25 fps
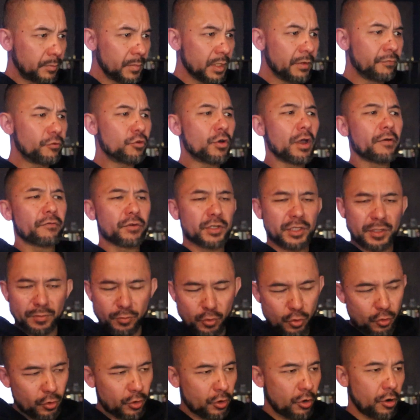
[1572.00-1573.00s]
If you have a
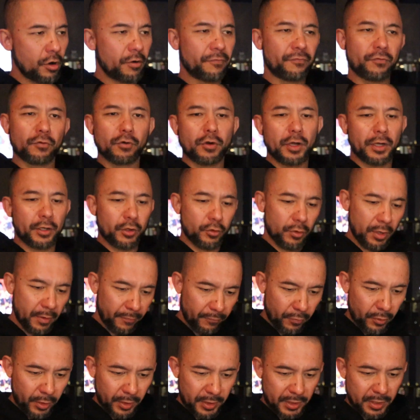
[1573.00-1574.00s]
small cough, or like you
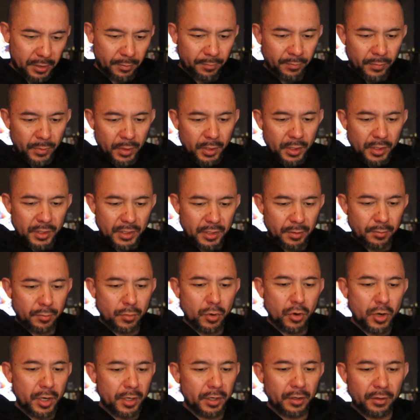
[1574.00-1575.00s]
have like some
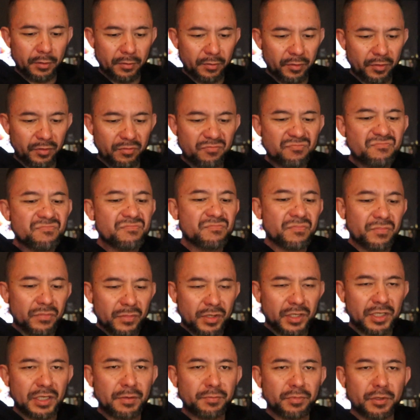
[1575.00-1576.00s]
minor
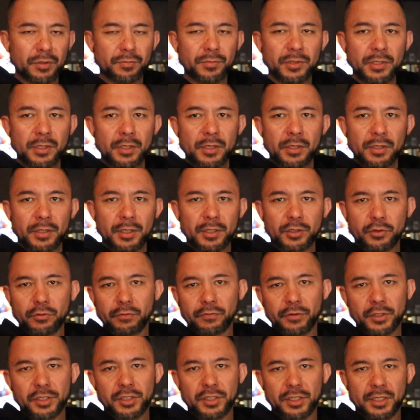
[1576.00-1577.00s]
symptoms, then
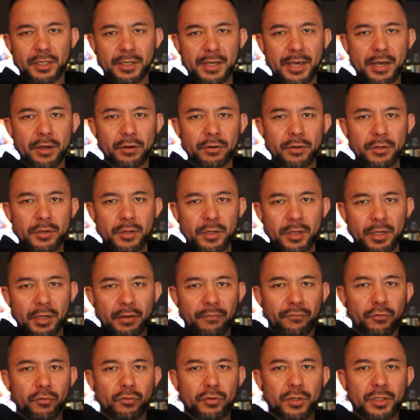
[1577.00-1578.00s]
sort of just chill out.
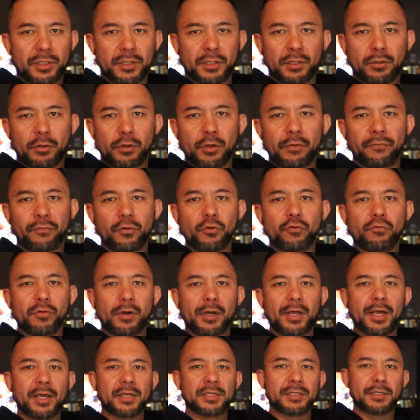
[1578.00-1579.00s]
If you
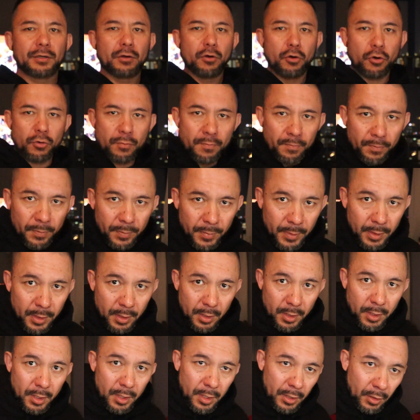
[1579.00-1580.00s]
relax at home,
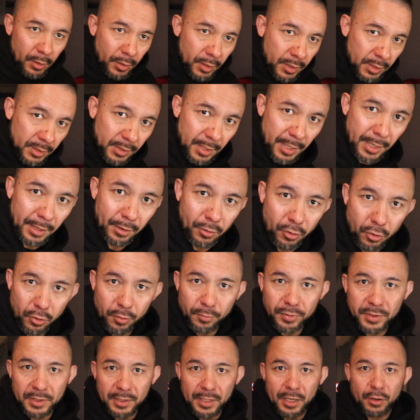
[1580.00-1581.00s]
stay
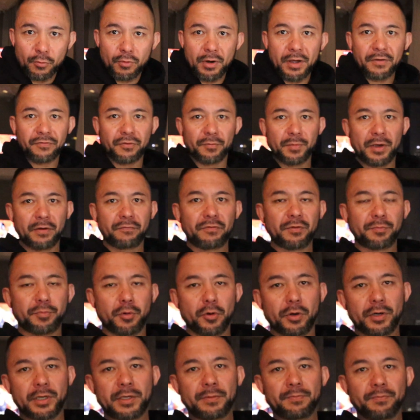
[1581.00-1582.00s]
away from
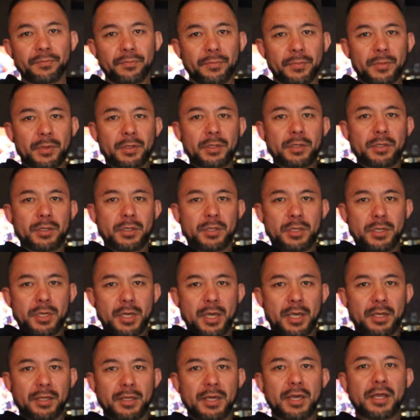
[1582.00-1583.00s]
everybody,
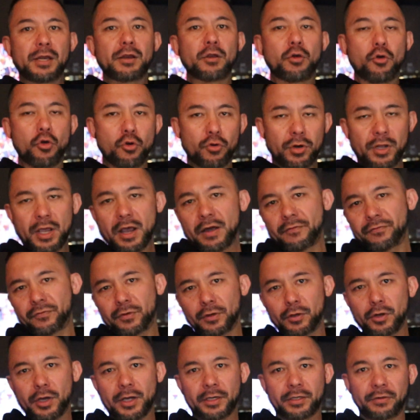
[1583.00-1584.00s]
and then only
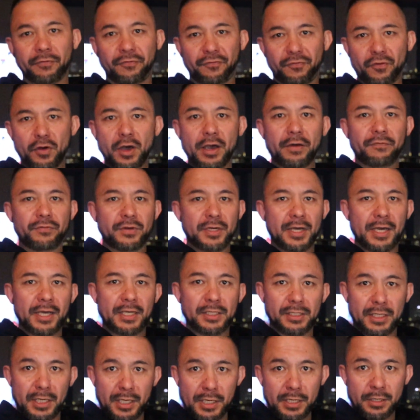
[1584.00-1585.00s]
after like the 5
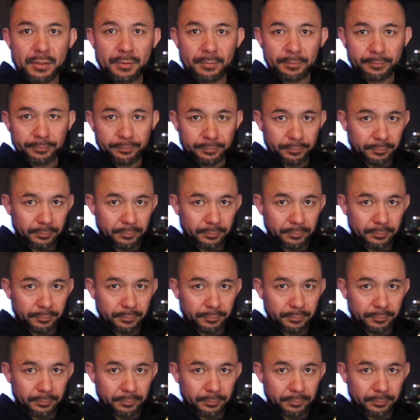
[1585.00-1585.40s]
days in